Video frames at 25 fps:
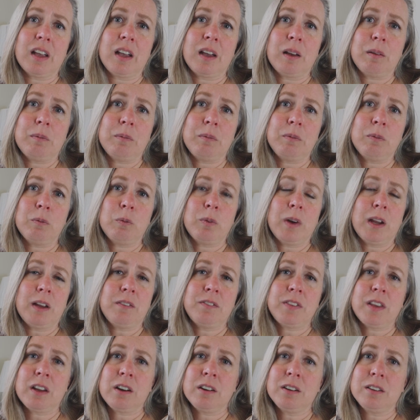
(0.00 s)

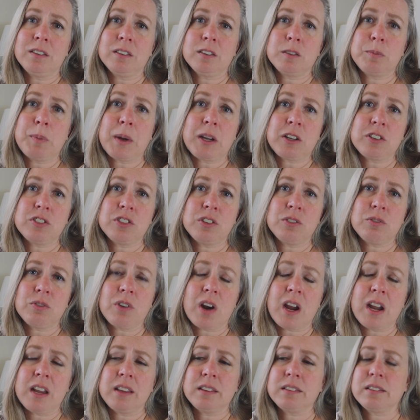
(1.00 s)
waived their inspection
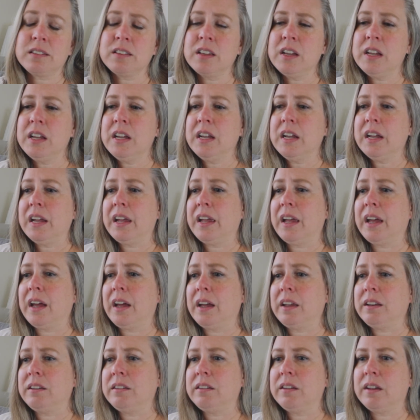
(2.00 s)
rights,
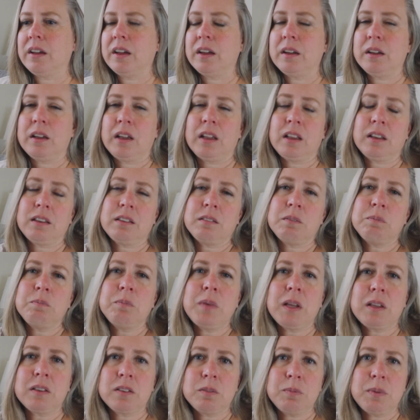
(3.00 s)
and it
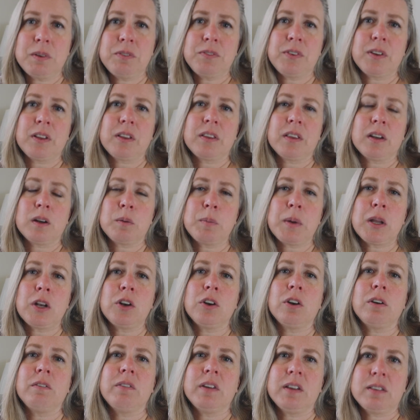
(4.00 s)
makes me feel a little bit
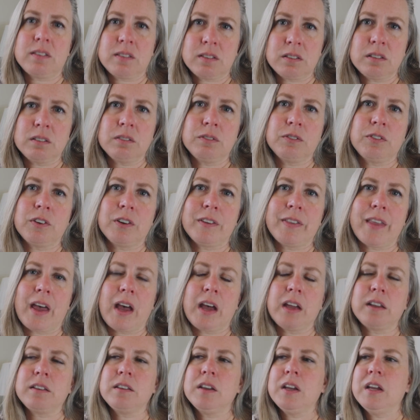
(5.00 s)
nervous for
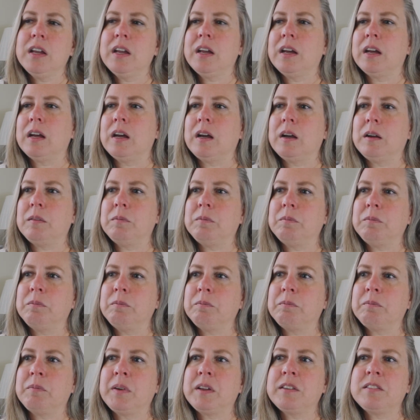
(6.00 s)
that.
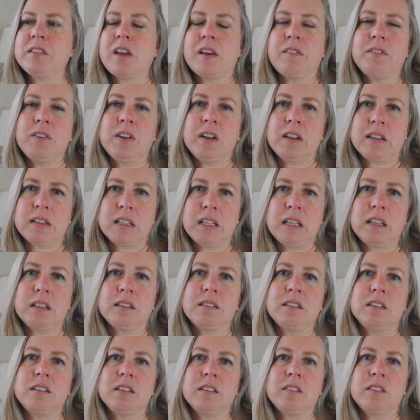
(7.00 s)
But definitely
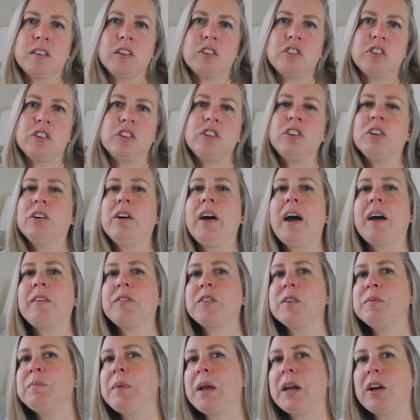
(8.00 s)
it's a decision you'll
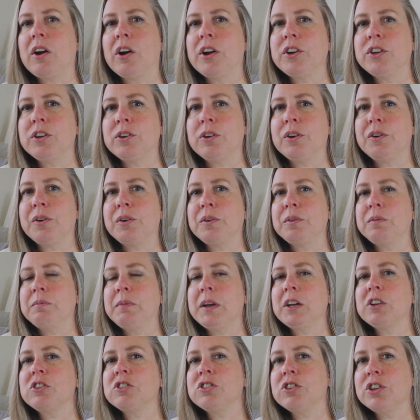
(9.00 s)
have to make on your own.
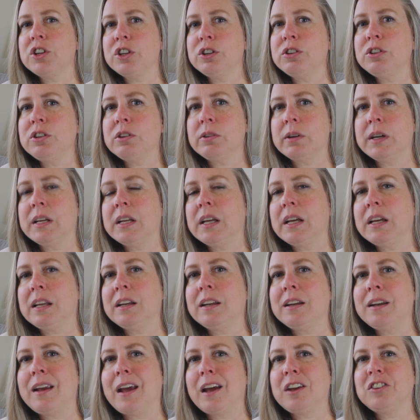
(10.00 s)
Make sure you do it in
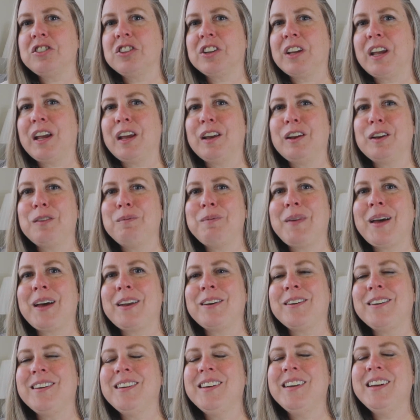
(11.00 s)
an educated
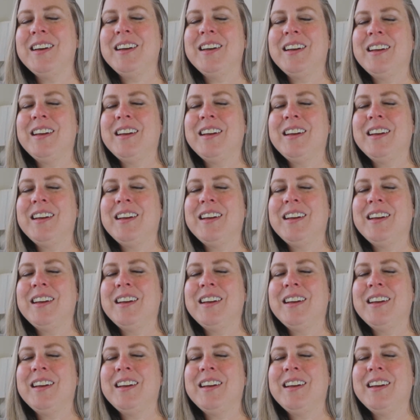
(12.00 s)
manner.